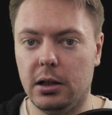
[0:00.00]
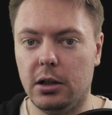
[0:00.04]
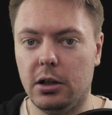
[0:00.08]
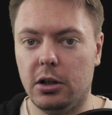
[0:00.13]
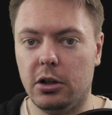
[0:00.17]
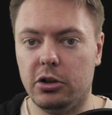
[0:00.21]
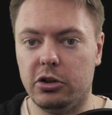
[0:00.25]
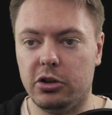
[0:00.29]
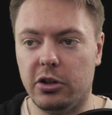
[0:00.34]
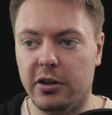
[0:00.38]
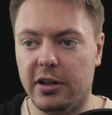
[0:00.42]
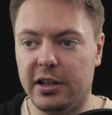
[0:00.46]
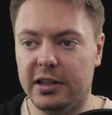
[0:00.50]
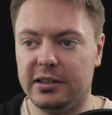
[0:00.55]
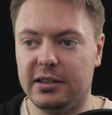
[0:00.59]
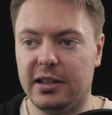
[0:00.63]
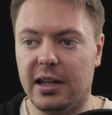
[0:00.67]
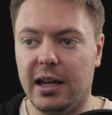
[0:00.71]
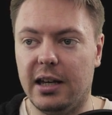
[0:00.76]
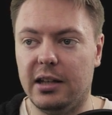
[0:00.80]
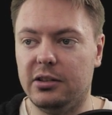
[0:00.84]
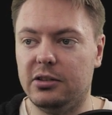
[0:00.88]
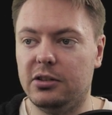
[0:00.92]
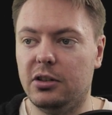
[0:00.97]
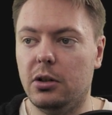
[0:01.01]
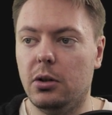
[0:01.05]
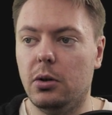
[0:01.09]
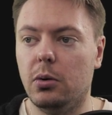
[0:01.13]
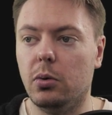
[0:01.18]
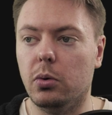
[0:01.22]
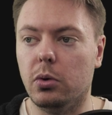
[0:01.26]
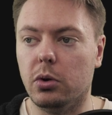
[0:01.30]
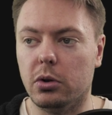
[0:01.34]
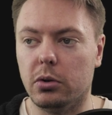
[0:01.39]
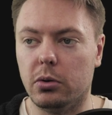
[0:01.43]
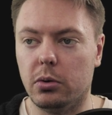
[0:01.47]
So in this case,
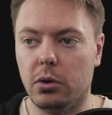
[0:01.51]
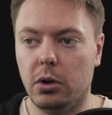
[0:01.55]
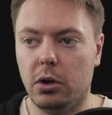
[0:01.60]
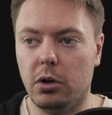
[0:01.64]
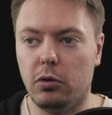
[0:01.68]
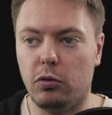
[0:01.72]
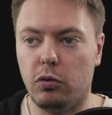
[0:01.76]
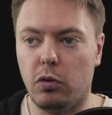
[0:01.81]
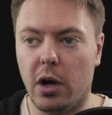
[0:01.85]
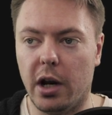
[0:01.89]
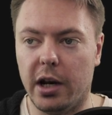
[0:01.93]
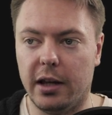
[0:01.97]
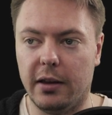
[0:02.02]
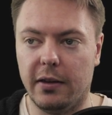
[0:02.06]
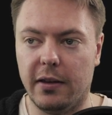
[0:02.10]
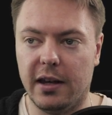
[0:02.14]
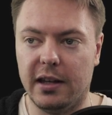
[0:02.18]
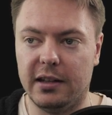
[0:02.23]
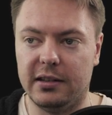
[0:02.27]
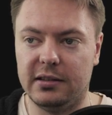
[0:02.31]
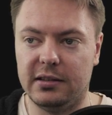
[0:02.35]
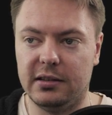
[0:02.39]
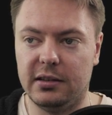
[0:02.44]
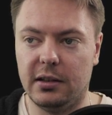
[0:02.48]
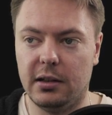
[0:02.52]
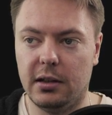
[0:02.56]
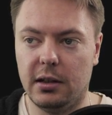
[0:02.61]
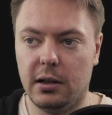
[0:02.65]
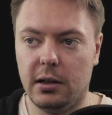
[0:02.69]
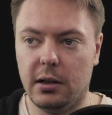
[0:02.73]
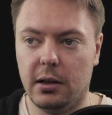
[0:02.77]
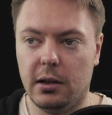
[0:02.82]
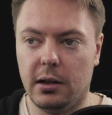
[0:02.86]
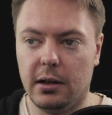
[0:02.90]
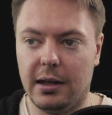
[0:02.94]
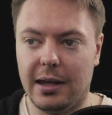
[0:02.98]
we're running this
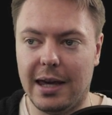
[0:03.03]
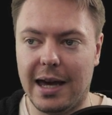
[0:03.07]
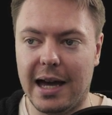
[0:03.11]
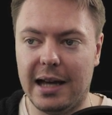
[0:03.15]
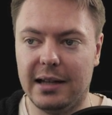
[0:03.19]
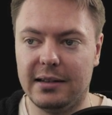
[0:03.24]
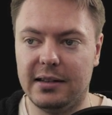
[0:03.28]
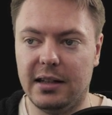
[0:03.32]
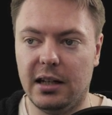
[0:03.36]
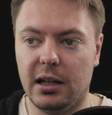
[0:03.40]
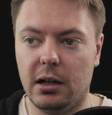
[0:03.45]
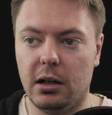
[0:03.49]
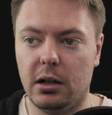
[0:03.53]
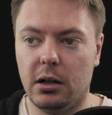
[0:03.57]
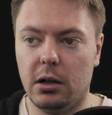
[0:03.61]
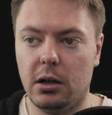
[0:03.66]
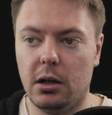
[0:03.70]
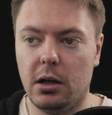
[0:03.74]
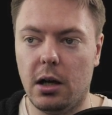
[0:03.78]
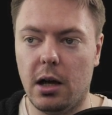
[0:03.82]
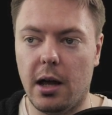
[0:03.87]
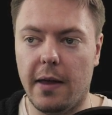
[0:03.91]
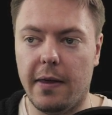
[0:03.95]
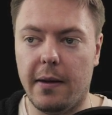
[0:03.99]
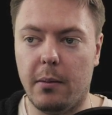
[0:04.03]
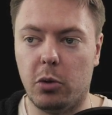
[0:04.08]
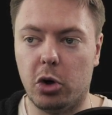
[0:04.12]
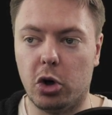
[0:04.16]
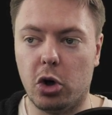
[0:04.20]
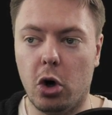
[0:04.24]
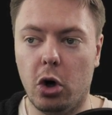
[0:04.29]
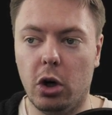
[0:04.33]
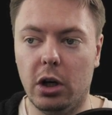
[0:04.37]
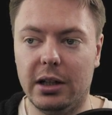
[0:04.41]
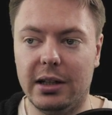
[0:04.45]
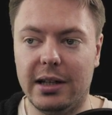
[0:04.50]
get here, and then we're
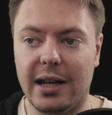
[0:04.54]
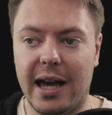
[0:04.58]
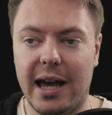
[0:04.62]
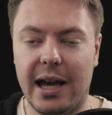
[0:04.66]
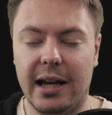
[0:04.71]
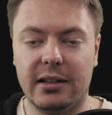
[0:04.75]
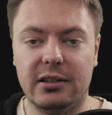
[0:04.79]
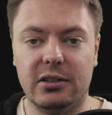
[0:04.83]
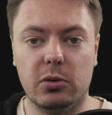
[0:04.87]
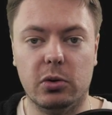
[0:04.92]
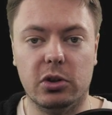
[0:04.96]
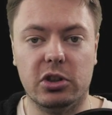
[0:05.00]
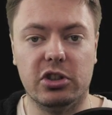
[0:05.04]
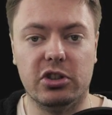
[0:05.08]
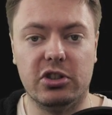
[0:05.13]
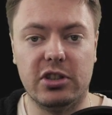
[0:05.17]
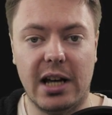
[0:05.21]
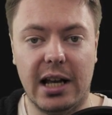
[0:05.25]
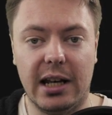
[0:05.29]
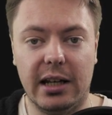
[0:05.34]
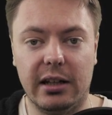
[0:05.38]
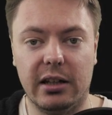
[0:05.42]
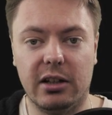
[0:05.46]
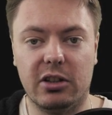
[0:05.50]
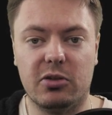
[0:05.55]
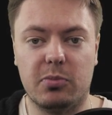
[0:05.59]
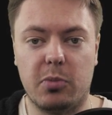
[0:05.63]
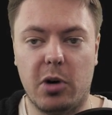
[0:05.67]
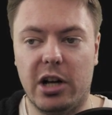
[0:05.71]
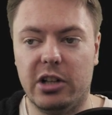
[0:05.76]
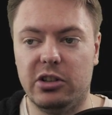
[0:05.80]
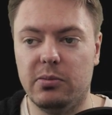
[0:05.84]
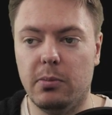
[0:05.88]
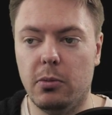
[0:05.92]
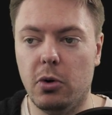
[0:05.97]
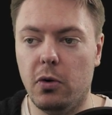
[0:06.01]
calling next, which is telling
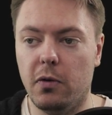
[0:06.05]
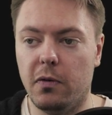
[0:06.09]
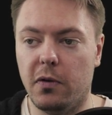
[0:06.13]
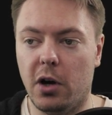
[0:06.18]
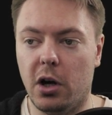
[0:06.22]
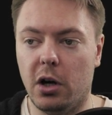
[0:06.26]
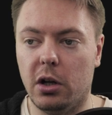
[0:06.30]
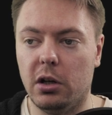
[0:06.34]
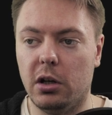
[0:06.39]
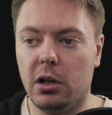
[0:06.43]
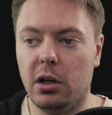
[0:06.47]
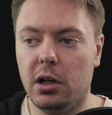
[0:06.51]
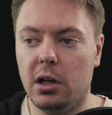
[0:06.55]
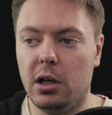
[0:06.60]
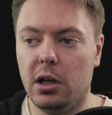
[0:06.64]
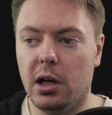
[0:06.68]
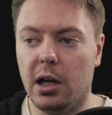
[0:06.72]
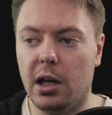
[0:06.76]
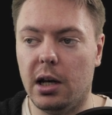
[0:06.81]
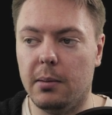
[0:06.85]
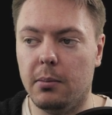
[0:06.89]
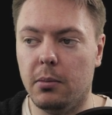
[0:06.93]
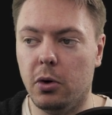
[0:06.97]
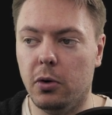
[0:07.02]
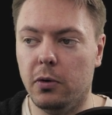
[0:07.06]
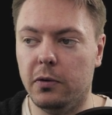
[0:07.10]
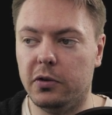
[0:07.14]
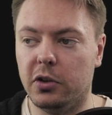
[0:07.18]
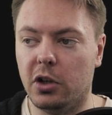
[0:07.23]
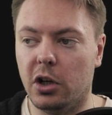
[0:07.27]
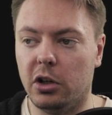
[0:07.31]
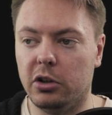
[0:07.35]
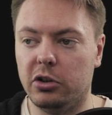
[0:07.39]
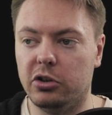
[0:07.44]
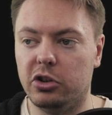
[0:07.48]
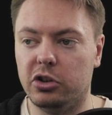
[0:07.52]
Express move on, and it moves
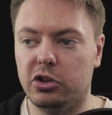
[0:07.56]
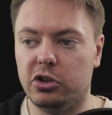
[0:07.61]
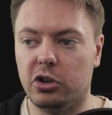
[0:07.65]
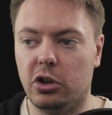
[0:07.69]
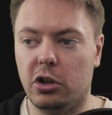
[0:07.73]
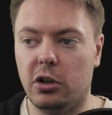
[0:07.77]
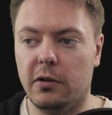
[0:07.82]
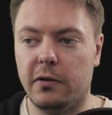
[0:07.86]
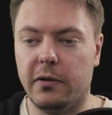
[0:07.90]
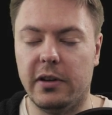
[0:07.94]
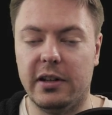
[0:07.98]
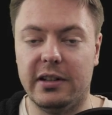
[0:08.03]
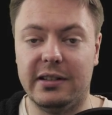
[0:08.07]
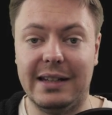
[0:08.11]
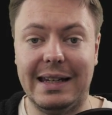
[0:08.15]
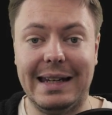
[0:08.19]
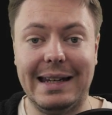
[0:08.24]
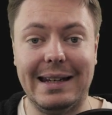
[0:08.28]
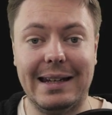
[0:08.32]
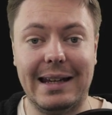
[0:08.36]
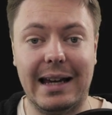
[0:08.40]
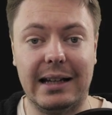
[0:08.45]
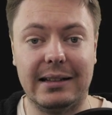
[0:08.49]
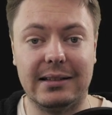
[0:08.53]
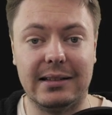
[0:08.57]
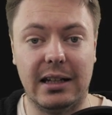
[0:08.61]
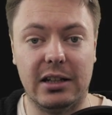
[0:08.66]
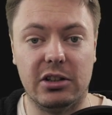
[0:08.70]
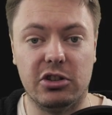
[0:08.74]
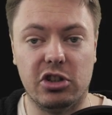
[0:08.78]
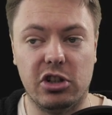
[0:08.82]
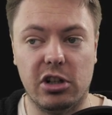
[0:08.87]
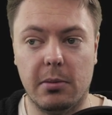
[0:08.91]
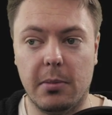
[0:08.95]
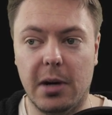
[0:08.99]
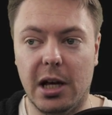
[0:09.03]
on to serve this index
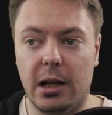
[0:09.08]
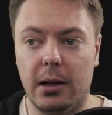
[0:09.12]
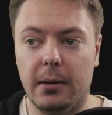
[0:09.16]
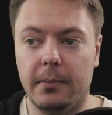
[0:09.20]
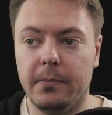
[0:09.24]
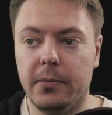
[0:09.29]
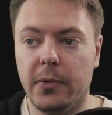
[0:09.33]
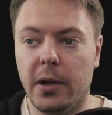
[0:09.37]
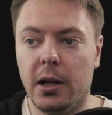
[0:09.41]
HTML.